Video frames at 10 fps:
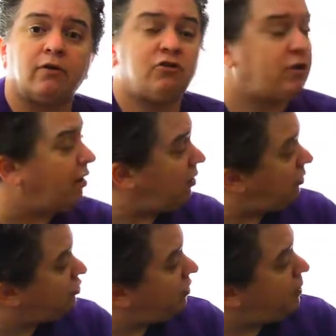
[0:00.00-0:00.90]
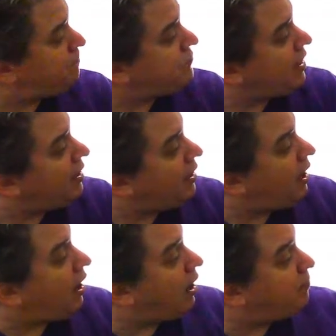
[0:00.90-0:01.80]
geology
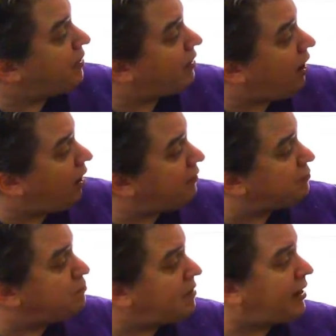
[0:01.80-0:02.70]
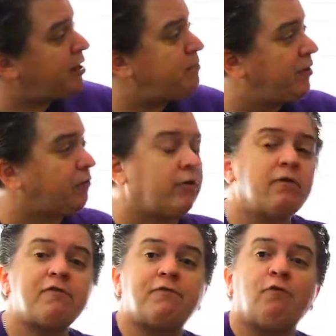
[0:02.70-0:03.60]
because many
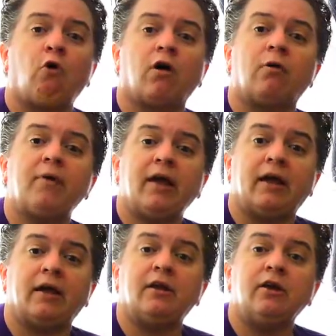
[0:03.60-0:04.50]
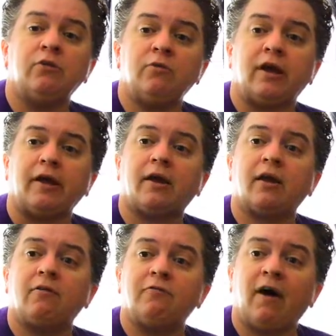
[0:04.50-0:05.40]
minerals form in unique
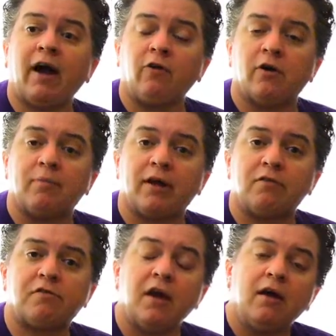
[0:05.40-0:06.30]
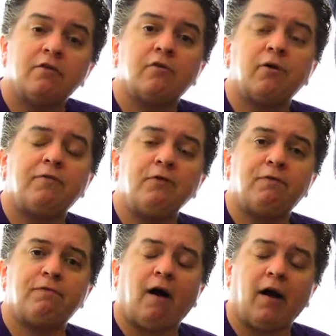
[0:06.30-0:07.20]
environments. So if you
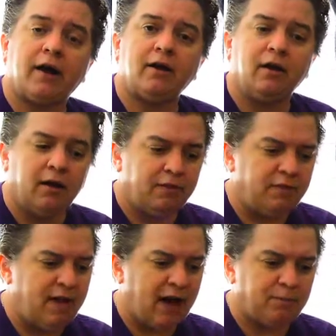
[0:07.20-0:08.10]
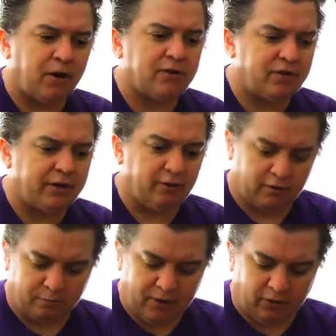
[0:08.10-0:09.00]
find that
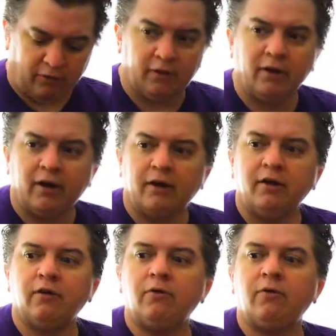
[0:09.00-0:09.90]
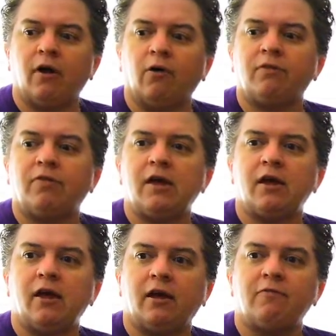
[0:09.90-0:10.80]
particular mineral, you know
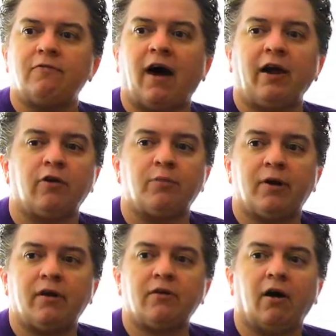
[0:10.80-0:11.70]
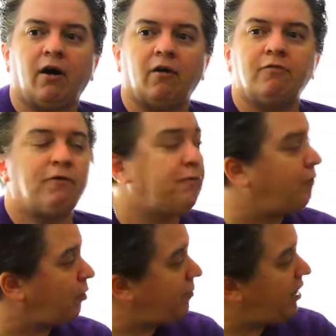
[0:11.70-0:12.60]
the environment of
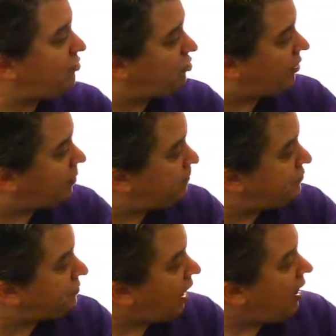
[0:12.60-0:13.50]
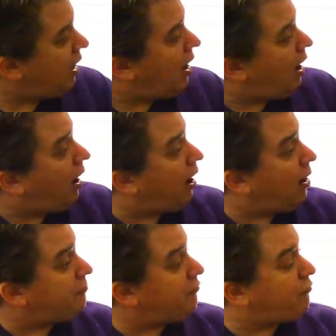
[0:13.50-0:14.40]
formation.
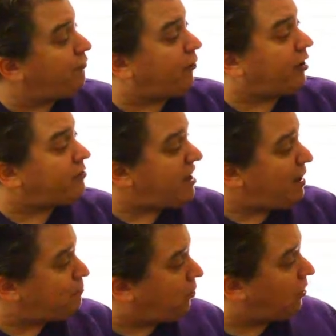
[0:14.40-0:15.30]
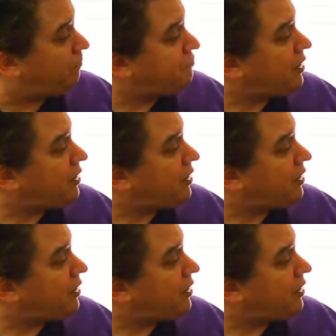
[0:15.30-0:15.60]
For example,